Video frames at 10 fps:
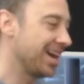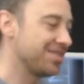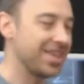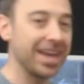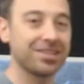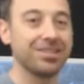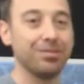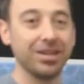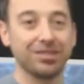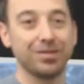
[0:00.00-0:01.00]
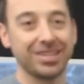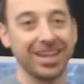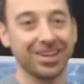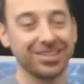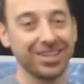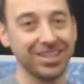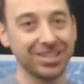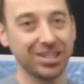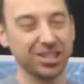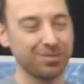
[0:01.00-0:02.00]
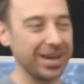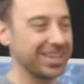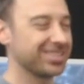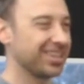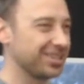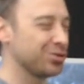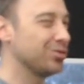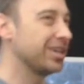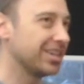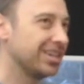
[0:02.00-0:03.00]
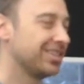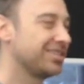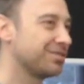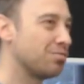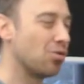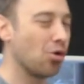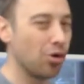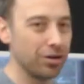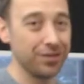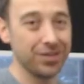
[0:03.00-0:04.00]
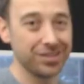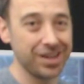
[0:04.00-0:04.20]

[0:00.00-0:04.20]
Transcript: And that's the biggest mistake I see teachers make. It's kind of doing just more of the